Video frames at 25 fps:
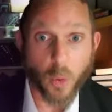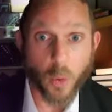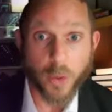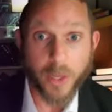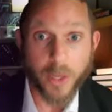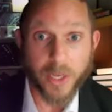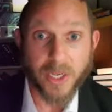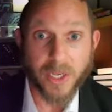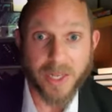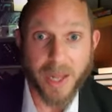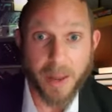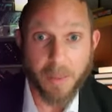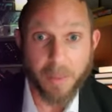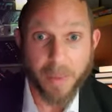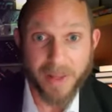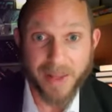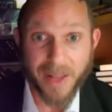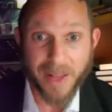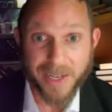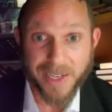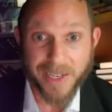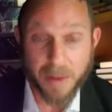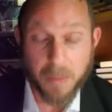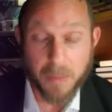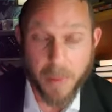this number
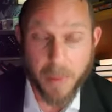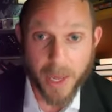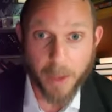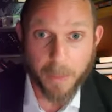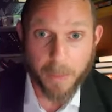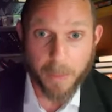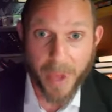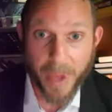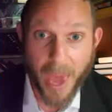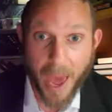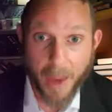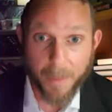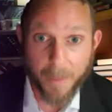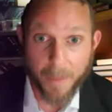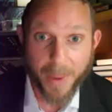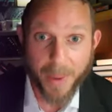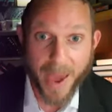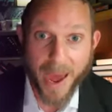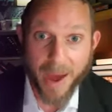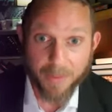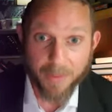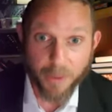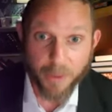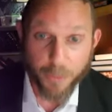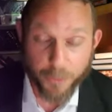doesn't make me happy, I
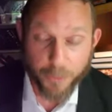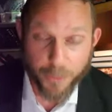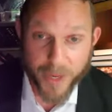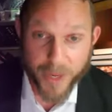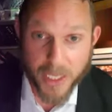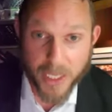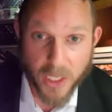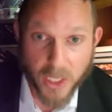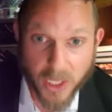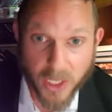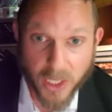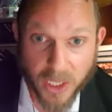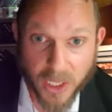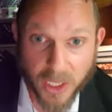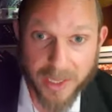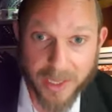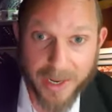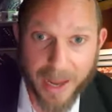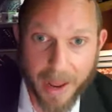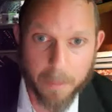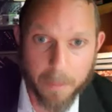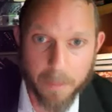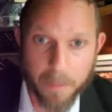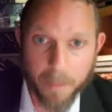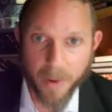have to fix this
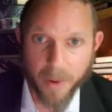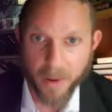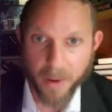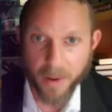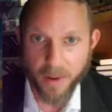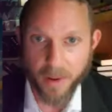number.